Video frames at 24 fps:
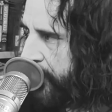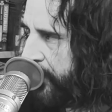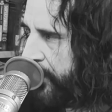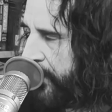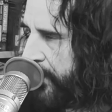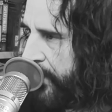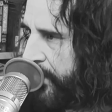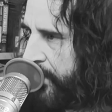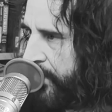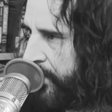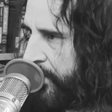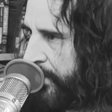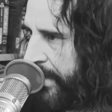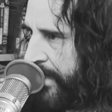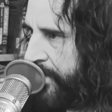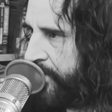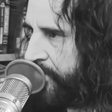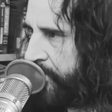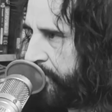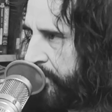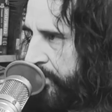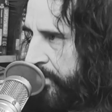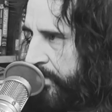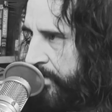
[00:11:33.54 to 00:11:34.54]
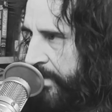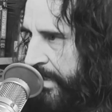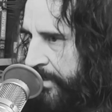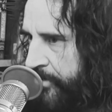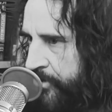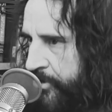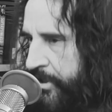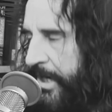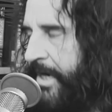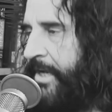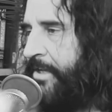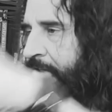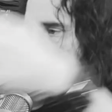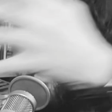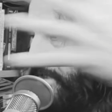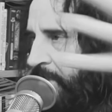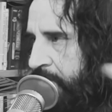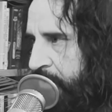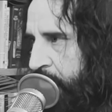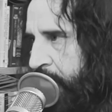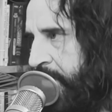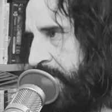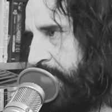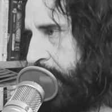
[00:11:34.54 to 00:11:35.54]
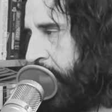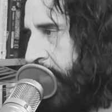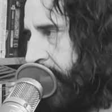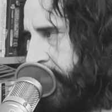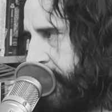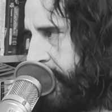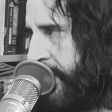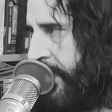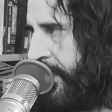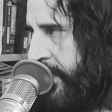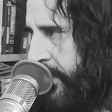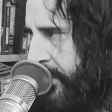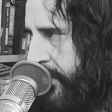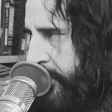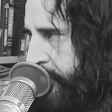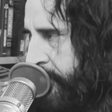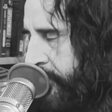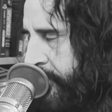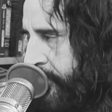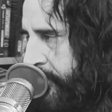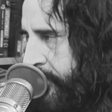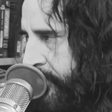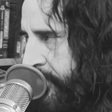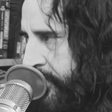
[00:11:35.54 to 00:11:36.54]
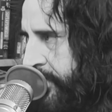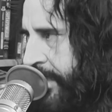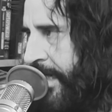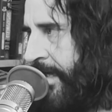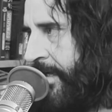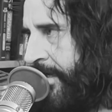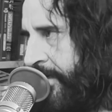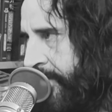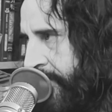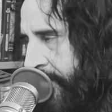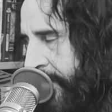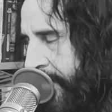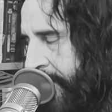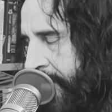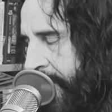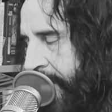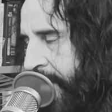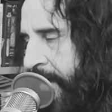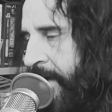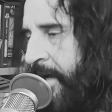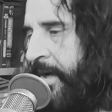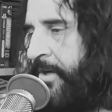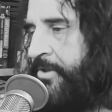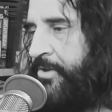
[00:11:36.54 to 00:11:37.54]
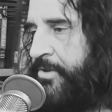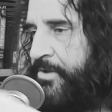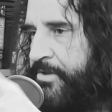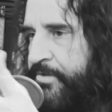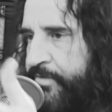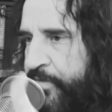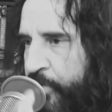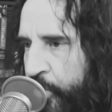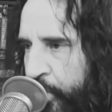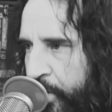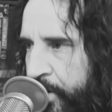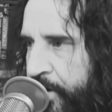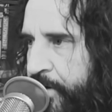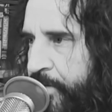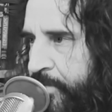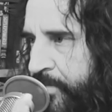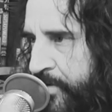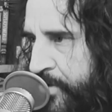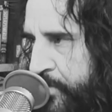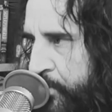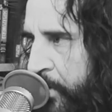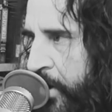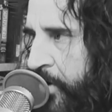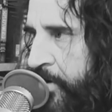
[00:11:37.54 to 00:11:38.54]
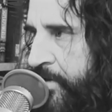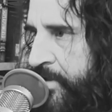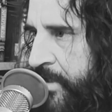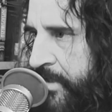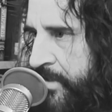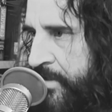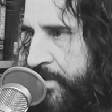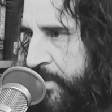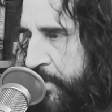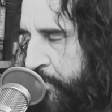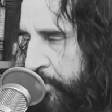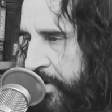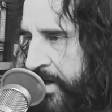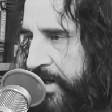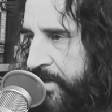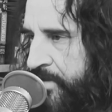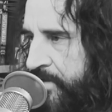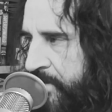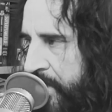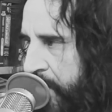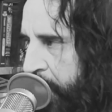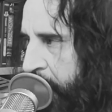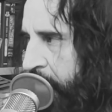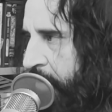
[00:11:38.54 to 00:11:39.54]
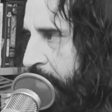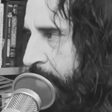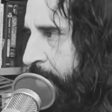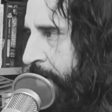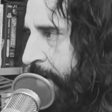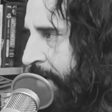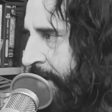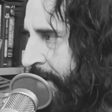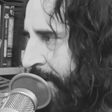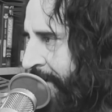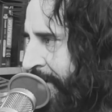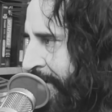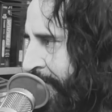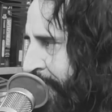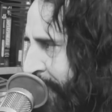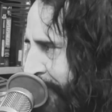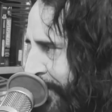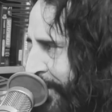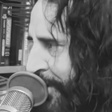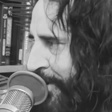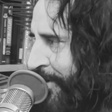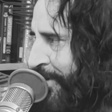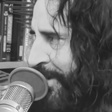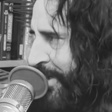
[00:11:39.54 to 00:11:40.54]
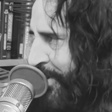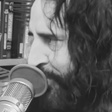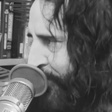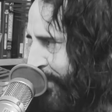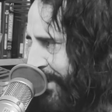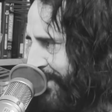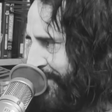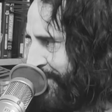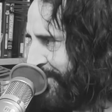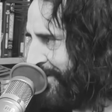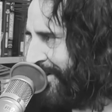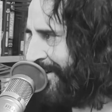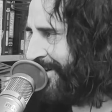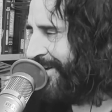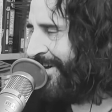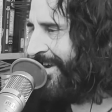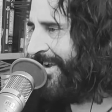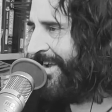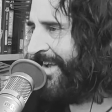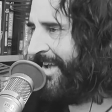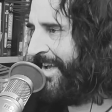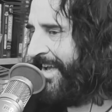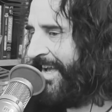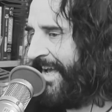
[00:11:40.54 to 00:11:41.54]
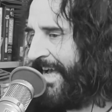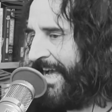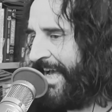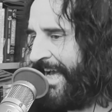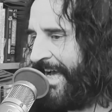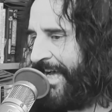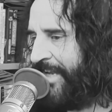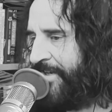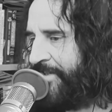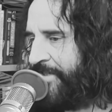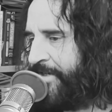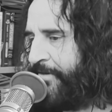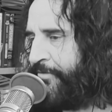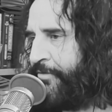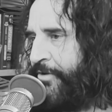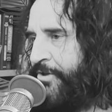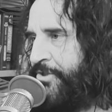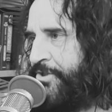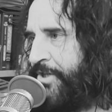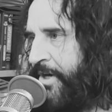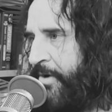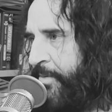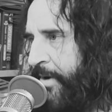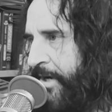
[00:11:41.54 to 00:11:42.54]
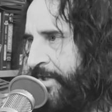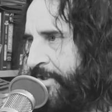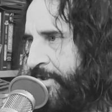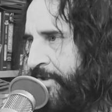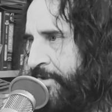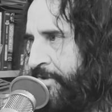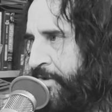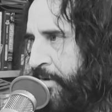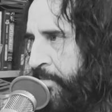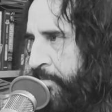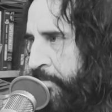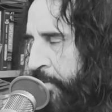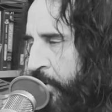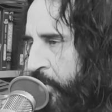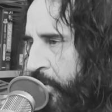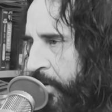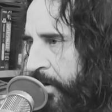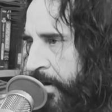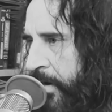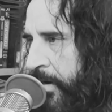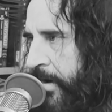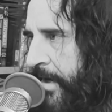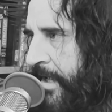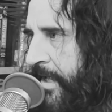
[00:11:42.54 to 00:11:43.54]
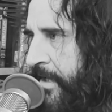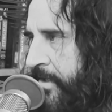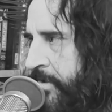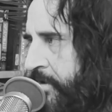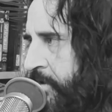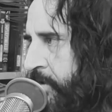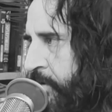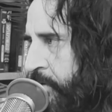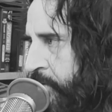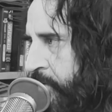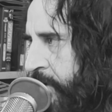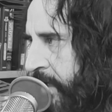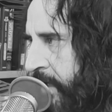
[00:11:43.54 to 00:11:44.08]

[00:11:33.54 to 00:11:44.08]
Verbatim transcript: in that, that giant season. It's called a saeculum, technically. So there's four smaller seasons: spring, summer, fall, and winter. And different generations are born into